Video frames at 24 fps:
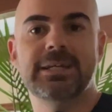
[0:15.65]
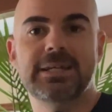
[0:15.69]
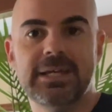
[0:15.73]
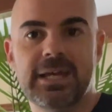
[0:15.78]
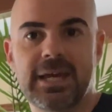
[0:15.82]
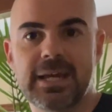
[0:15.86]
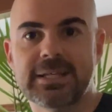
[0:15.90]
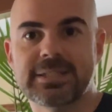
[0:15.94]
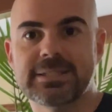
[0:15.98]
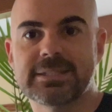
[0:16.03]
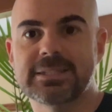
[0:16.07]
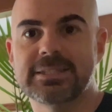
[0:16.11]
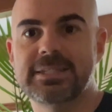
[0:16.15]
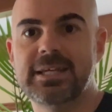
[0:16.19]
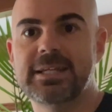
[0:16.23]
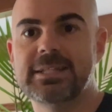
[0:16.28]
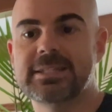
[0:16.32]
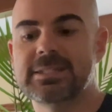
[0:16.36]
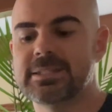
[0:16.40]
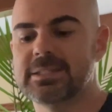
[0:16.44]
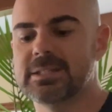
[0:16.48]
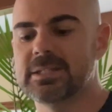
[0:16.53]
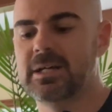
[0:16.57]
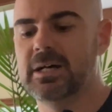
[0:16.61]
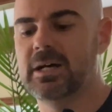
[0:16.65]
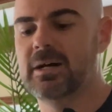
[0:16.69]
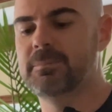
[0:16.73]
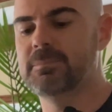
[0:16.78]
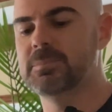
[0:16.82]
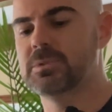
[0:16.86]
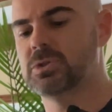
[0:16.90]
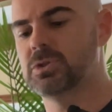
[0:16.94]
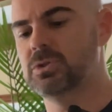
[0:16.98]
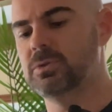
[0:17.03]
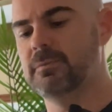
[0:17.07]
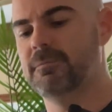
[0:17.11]
Extends
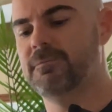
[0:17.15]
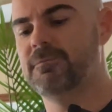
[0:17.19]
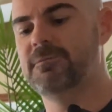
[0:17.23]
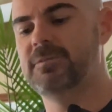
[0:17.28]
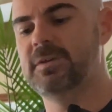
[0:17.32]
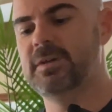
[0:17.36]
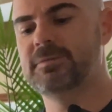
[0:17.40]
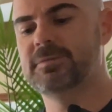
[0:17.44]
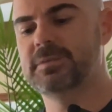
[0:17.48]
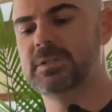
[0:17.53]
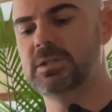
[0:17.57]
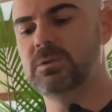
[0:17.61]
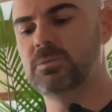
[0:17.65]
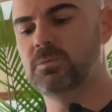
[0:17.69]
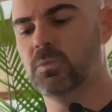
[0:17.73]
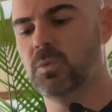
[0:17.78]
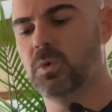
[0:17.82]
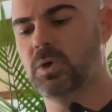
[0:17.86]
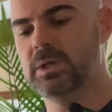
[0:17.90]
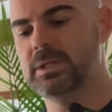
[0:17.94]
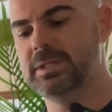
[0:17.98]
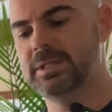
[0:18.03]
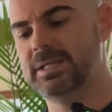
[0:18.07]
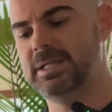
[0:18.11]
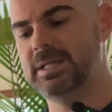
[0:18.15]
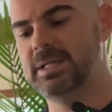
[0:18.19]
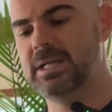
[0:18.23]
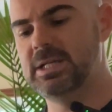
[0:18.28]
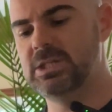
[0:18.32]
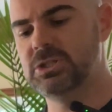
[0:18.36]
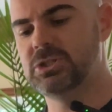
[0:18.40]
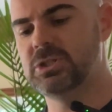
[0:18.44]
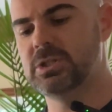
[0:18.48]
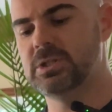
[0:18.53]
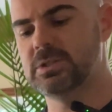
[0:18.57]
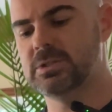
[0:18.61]
up to 51
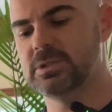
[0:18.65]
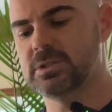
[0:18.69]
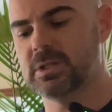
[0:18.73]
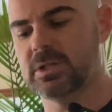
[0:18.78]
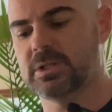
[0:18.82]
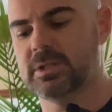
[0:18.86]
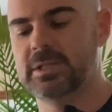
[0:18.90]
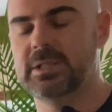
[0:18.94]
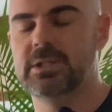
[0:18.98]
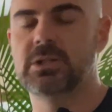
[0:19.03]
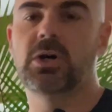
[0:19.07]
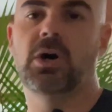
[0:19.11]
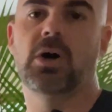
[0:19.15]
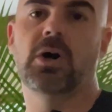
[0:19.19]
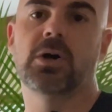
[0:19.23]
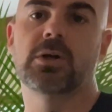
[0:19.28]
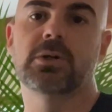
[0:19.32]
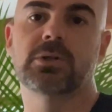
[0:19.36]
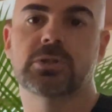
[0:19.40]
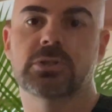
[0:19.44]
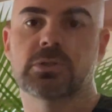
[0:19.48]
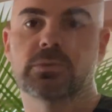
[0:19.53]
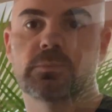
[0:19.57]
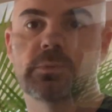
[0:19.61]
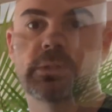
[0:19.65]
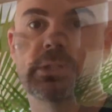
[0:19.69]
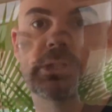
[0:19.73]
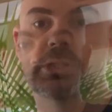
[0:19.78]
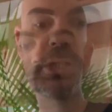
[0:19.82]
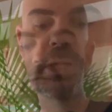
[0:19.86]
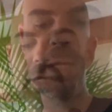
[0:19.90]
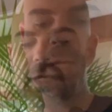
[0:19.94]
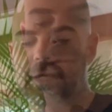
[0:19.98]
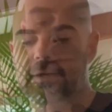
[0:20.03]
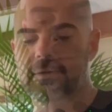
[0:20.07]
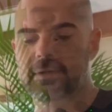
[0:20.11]
inches to clean hard to reach
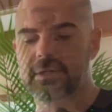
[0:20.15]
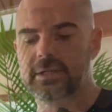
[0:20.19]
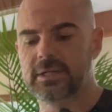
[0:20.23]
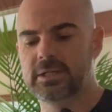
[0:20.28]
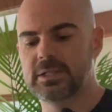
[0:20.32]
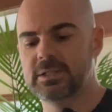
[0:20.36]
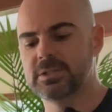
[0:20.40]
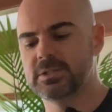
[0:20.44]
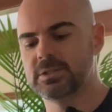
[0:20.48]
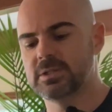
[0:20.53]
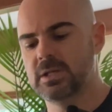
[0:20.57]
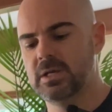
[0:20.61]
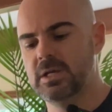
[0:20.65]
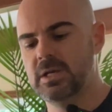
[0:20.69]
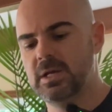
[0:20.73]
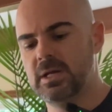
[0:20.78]
areas,